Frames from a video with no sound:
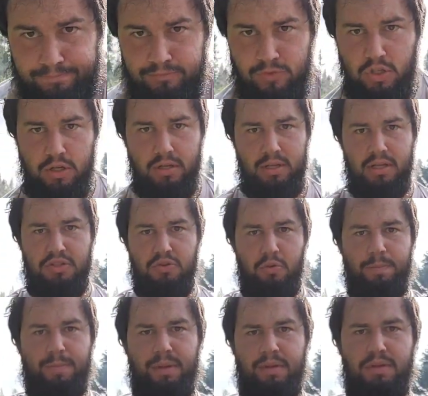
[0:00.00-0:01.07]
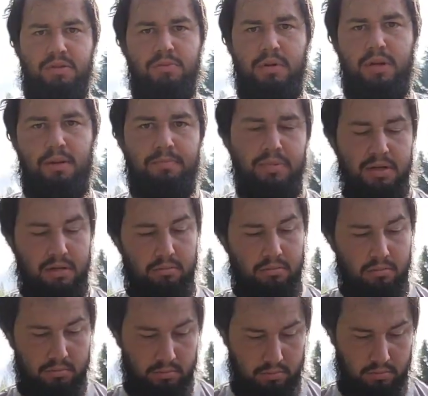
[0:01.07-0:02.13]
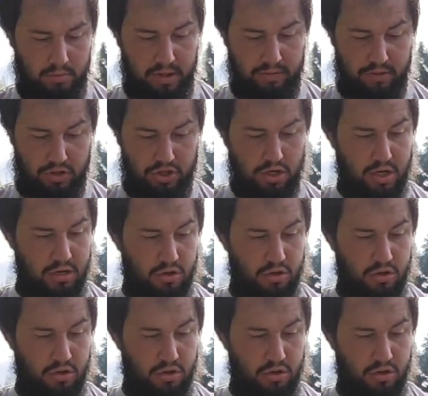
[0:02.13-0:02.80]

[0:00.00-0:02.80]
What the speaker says: All right, let's open this one up and give it a shot.